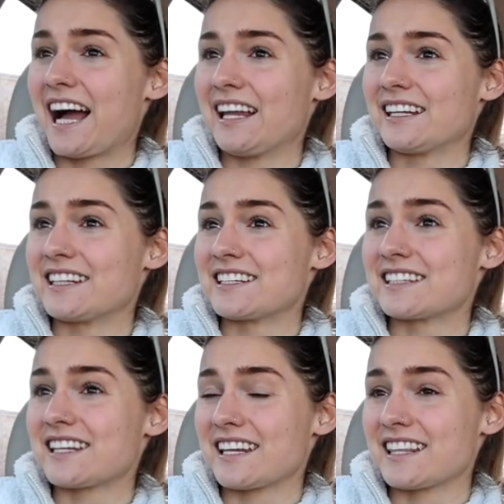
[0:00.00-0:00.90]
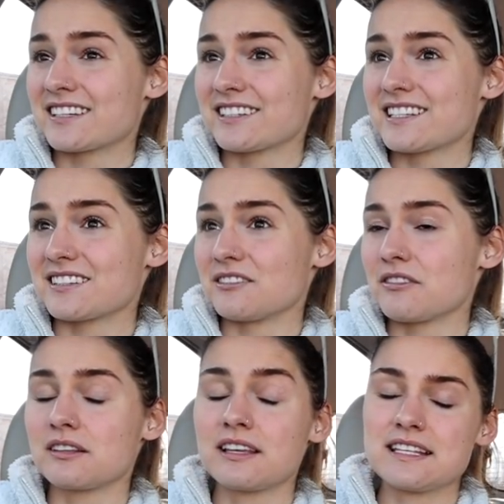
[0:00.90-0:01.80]
and taking the grease
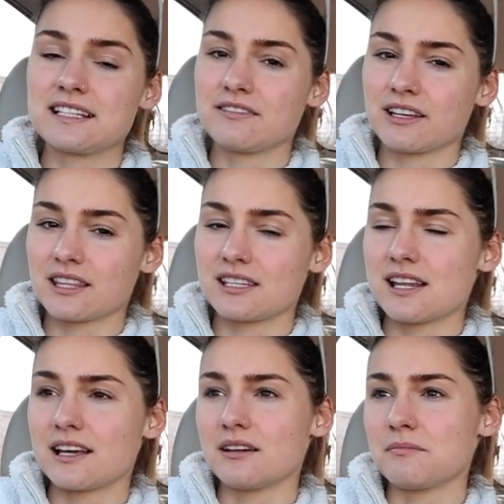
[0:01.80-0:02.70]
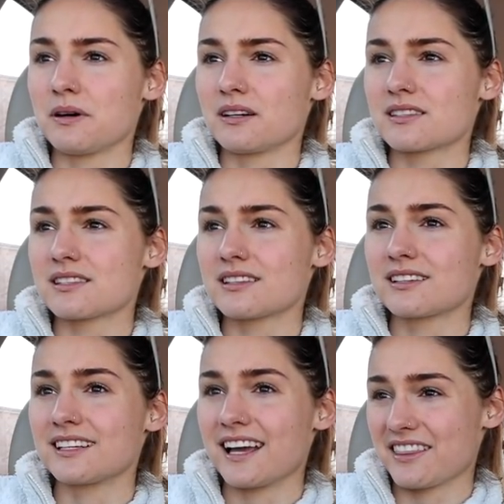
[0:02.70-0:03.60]
off. He's leaving a thin layer, but
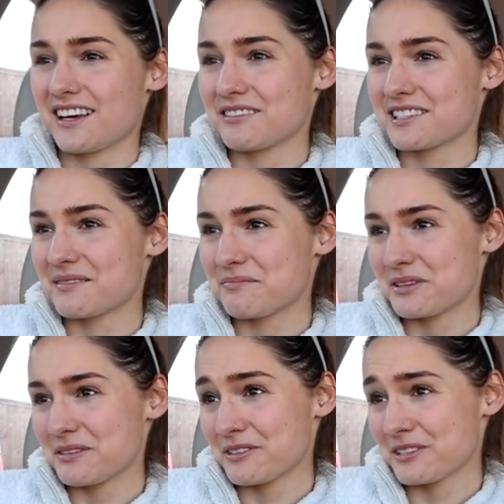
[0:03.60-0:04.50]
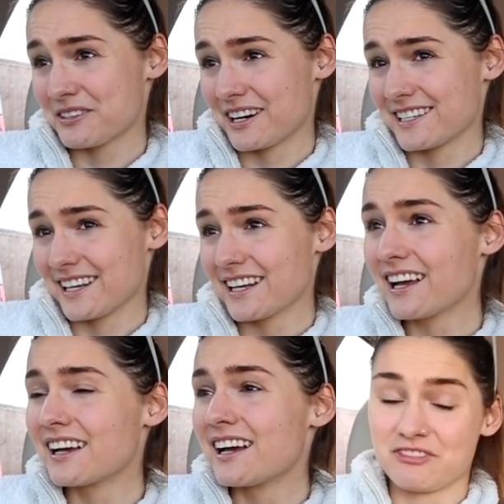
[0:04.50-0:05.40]
yeah, that was pretty frustrating.
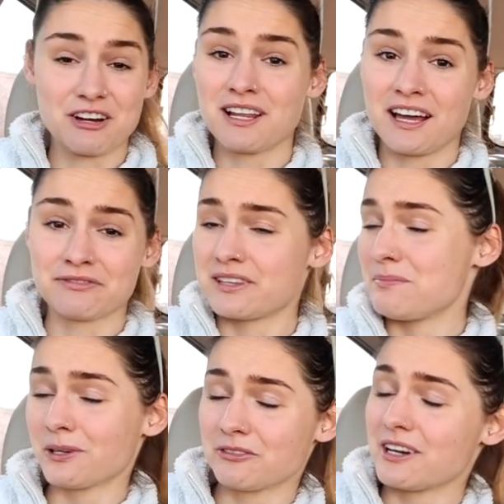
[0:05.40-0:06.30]
Real life, keeping it